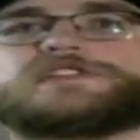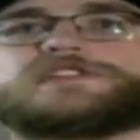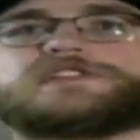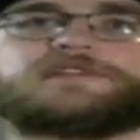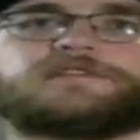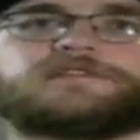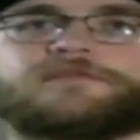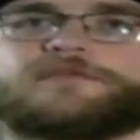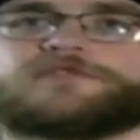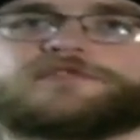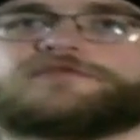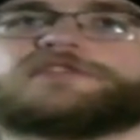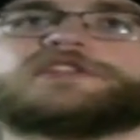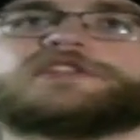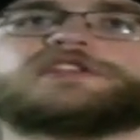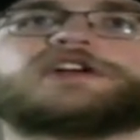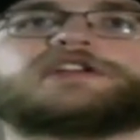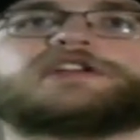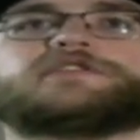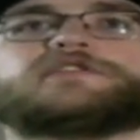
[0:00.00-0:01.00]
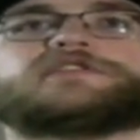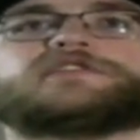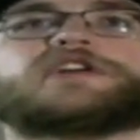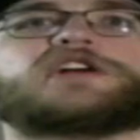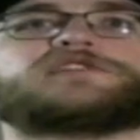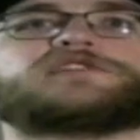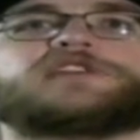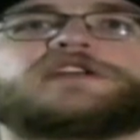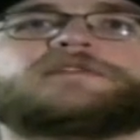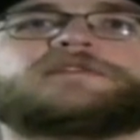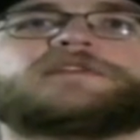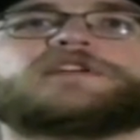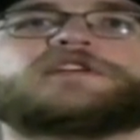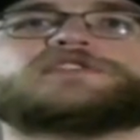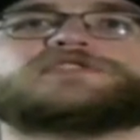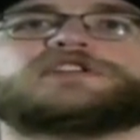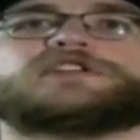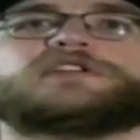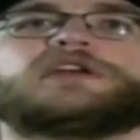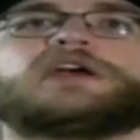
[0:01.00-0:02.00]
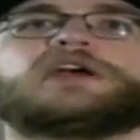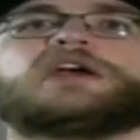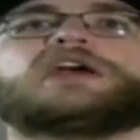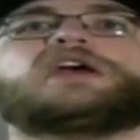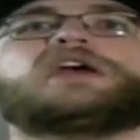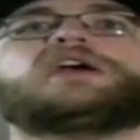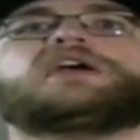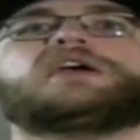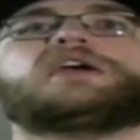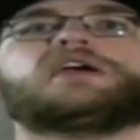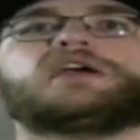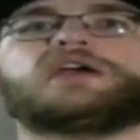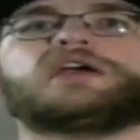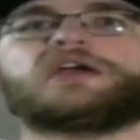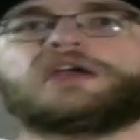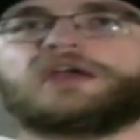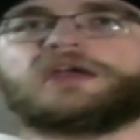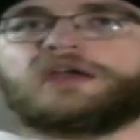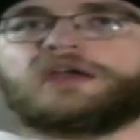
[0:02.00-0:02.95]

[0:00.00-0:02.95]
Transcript: but also what's different between the nitrous oxide version